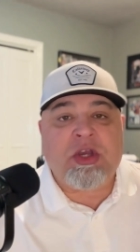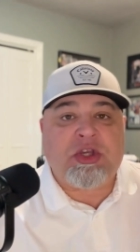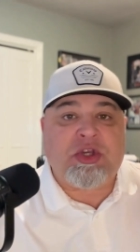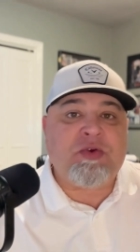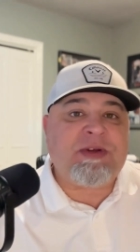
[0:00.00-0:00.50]

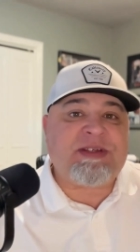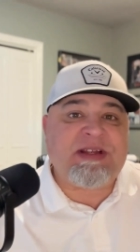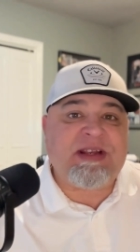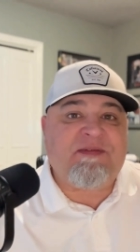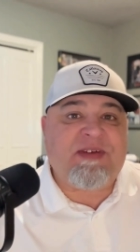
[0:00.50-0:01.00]
You as an
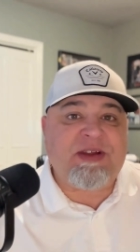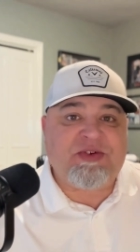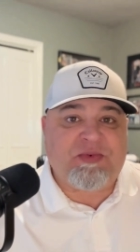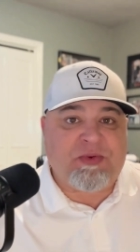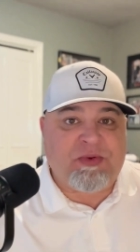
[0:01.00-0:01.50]

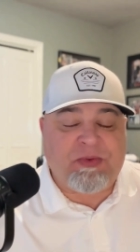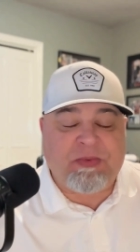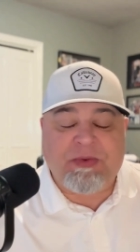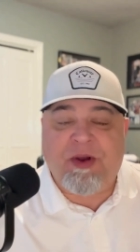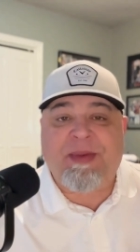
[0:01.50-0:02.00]
individual,
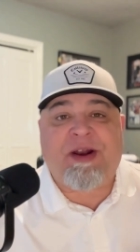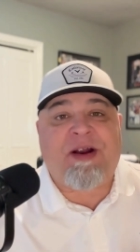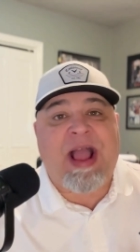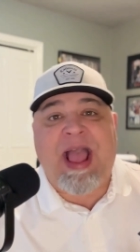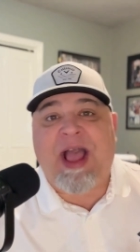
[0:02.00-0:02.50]
no matter
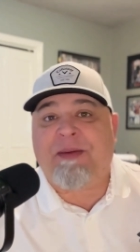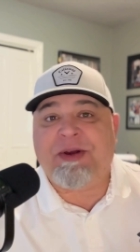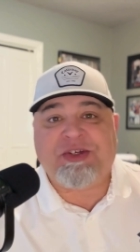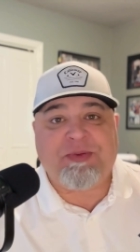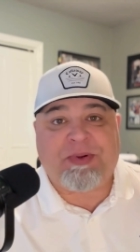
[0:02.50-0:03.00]
how
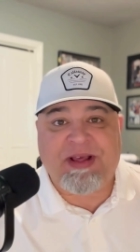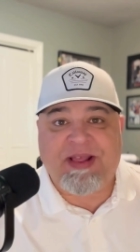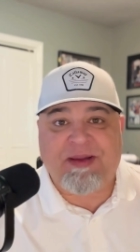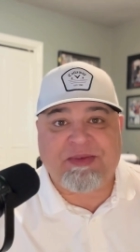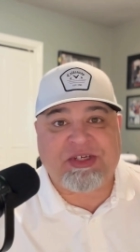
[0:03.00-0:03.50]
much you play
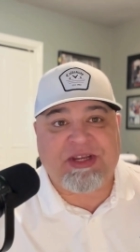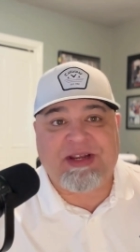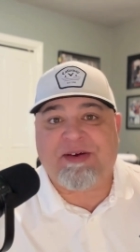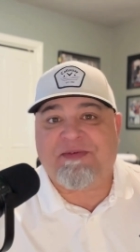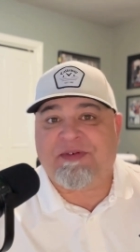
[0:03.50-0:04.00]
that
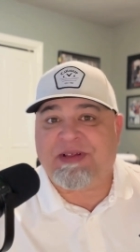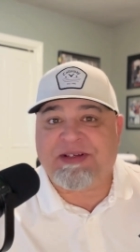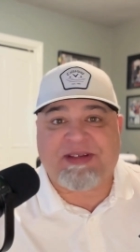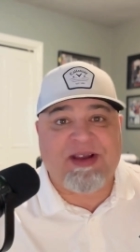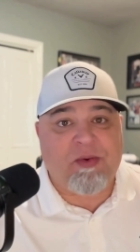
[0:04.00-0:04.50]
machine over, let's
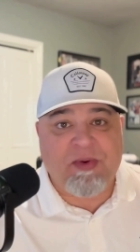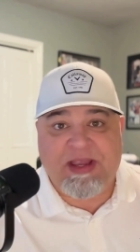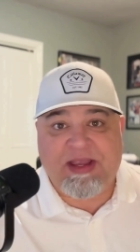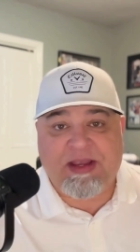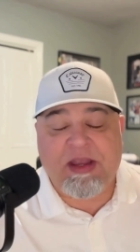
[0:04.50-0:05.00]
say a
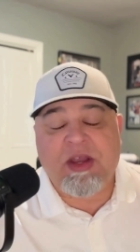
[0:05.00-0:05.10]
week,